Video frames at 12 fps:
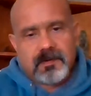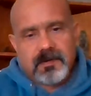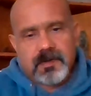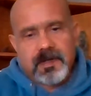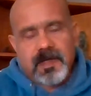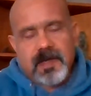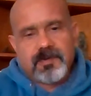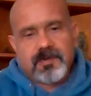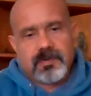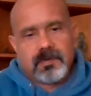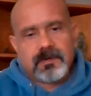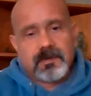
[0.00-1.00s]
that He gave it
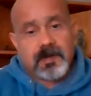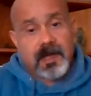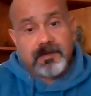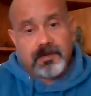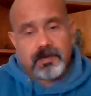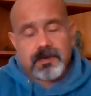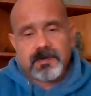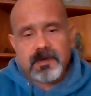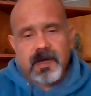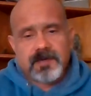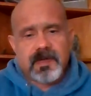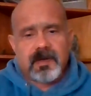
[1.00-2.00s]
to us in
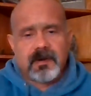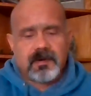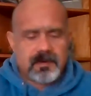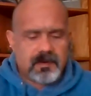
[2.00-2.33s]
Isaiah.